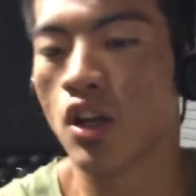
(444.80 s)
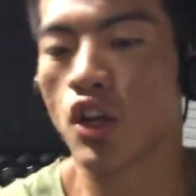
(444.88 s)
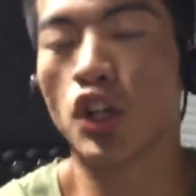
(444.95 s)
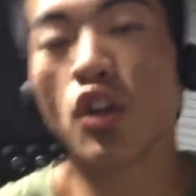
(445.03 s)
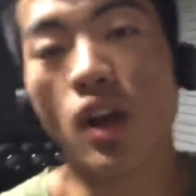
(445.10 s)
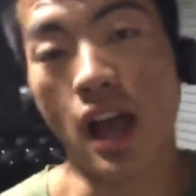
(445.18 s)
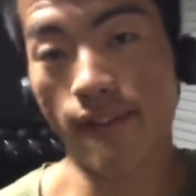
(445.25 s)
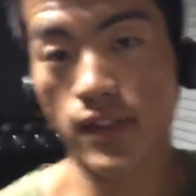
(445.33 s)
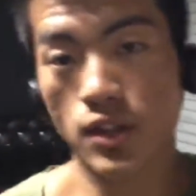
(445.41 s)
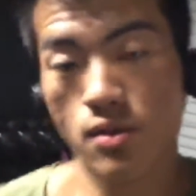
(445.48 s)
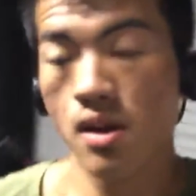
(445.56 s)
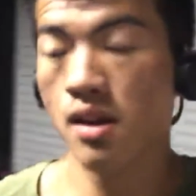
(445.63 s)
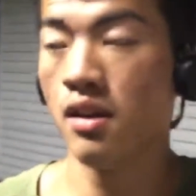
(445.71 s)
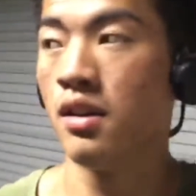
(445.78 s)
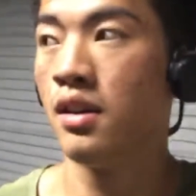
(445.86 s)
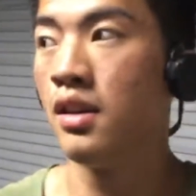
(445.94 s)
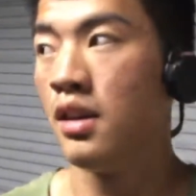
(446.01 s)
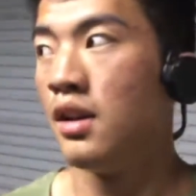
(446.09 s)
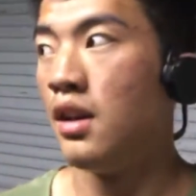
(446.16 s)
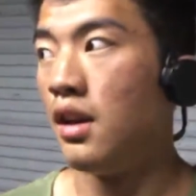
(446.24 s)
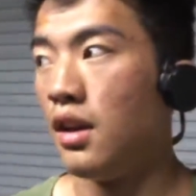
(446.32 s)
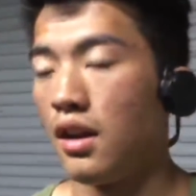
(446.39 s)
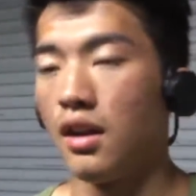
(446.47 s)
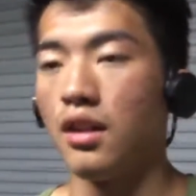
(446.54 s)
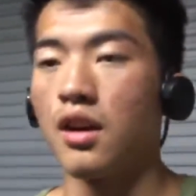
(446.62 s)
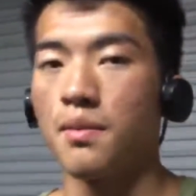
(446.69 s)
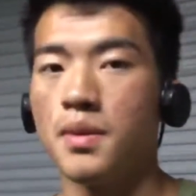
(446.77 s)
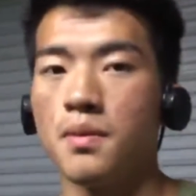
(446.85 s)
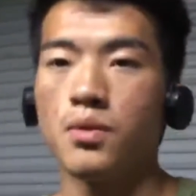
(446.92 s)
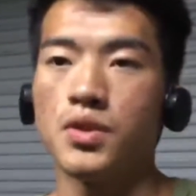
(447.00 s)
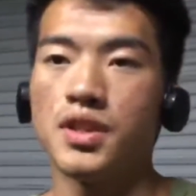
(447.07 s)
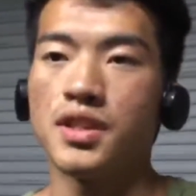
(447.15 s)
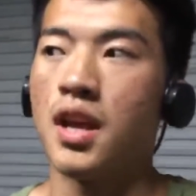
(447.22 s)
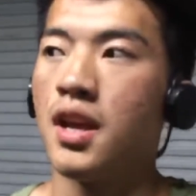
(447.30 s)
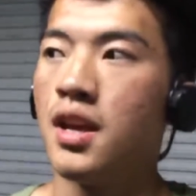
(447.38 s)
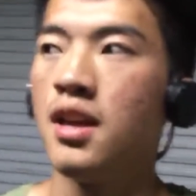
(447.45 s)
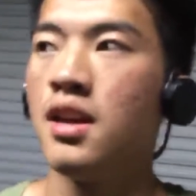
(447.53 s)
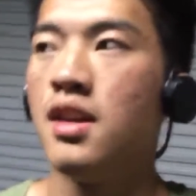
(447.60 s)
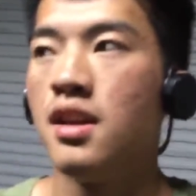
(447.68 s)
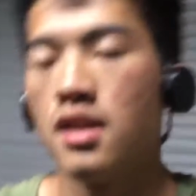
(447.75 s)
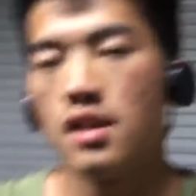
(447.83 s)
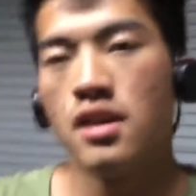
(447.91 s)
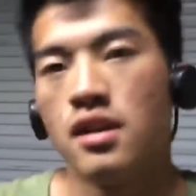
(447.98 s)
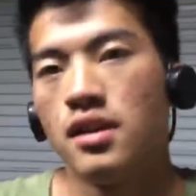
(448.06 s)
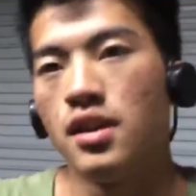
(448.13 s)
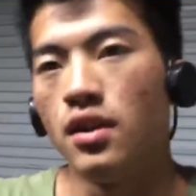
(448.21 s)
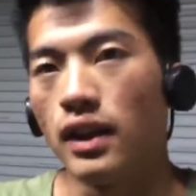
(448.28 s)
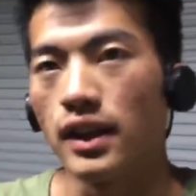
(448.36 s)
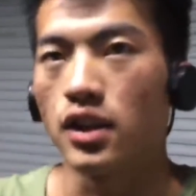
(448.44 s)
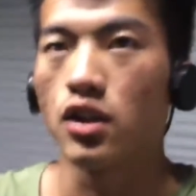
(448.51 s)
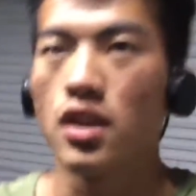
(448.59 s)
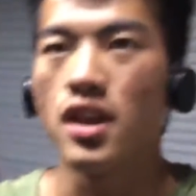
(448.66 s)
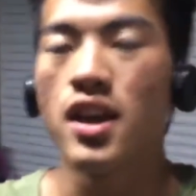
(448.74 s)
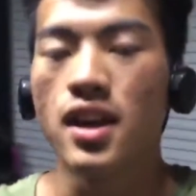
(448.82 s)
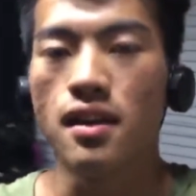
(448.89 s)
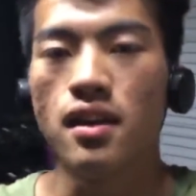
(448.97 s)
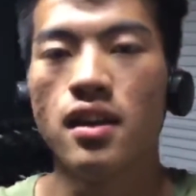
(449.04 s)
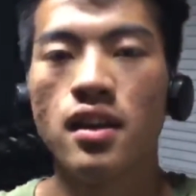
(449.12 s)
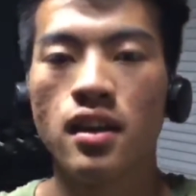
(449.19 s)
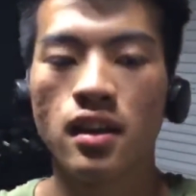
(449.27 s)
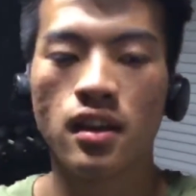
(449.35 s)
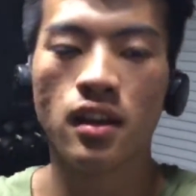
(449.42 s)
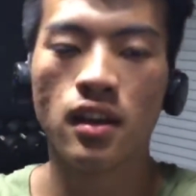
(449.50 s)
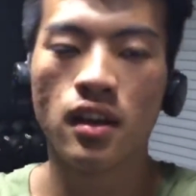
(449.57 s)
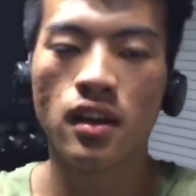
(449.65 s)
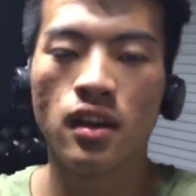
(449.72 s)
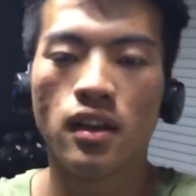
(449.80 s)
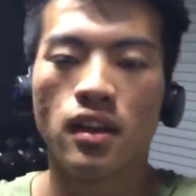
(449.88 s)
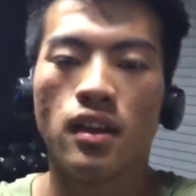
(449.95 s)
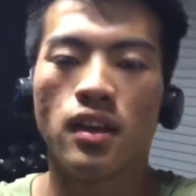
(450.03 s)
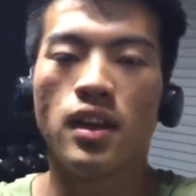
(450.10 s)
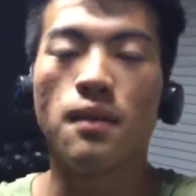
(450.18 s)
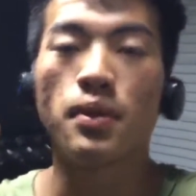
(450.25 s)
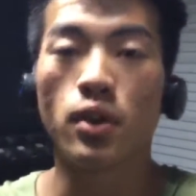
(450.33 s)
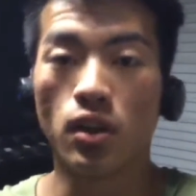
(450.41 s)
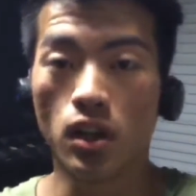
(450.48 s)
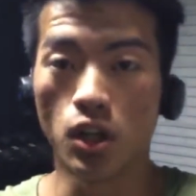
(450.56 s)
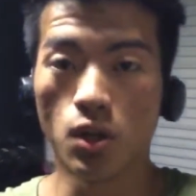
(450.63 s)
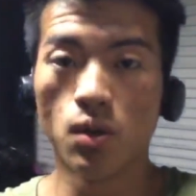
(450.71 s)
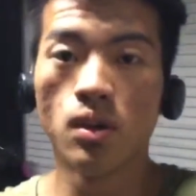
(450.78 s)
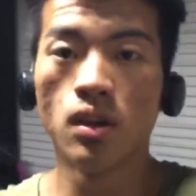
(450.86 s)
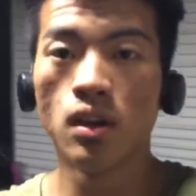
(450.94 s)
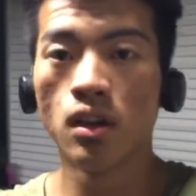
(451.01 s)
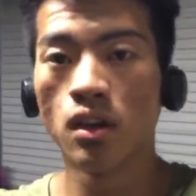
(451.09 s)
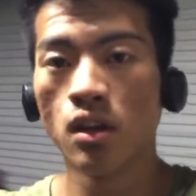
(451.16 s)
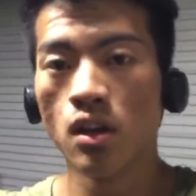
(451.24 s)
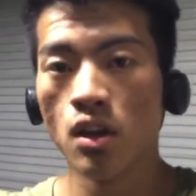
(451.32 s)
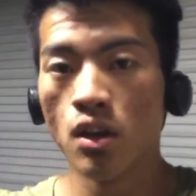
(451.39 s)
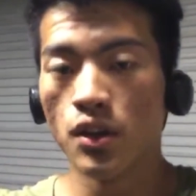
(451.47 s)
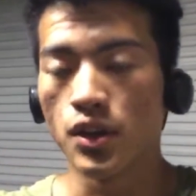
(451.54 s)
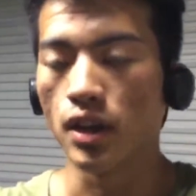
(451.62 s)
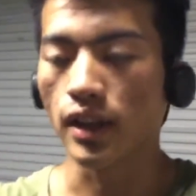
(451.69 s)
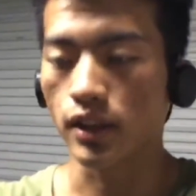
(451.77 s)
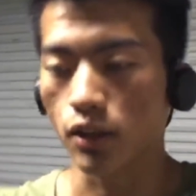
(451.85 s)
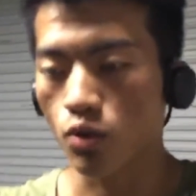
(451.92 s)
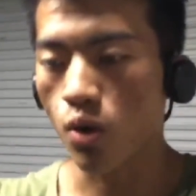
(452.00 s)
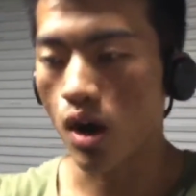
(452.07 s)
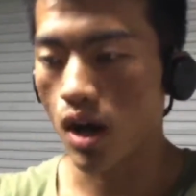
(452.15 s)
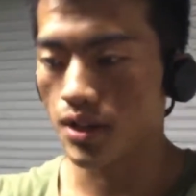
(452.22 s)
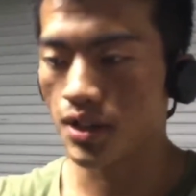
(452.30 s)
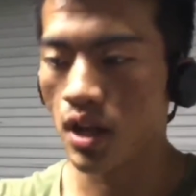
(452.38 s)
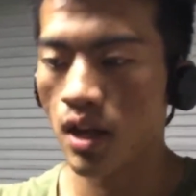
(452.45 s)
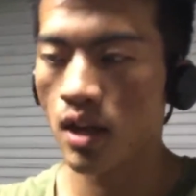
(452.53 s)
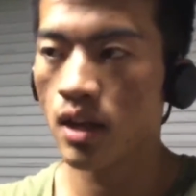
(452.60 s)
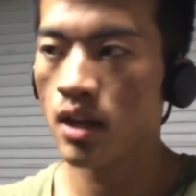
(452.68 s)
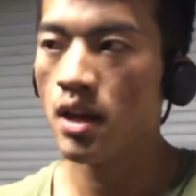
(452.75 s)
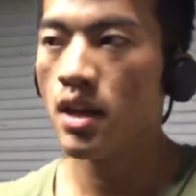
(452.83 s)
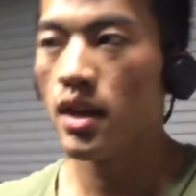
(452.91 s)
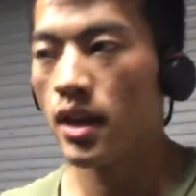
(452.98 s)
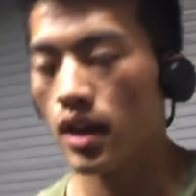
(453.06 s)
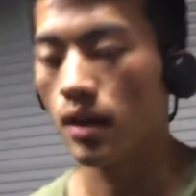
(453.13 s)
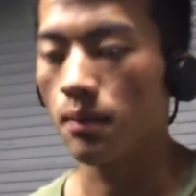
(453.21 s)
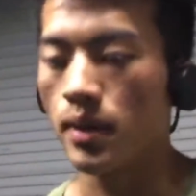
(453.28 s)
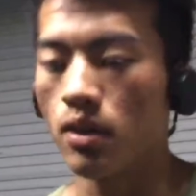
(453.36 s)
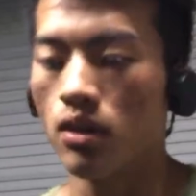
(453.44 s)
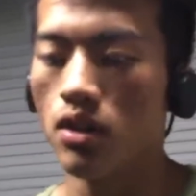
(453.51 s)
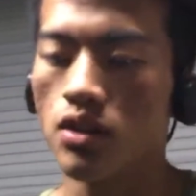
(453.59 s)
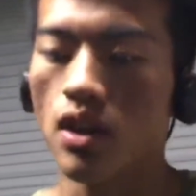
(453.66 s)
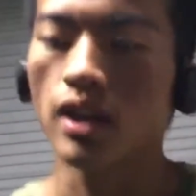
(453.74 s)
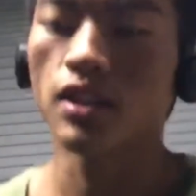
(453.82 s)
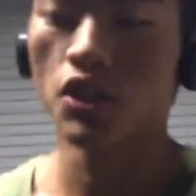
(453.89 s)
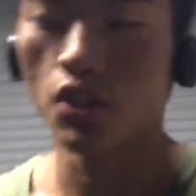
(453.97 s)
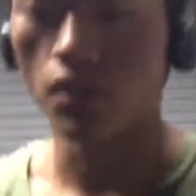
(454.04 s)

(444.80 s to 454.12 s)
you don't have to. A lot of people just hit parallel, their quads hitting parallel. So I can show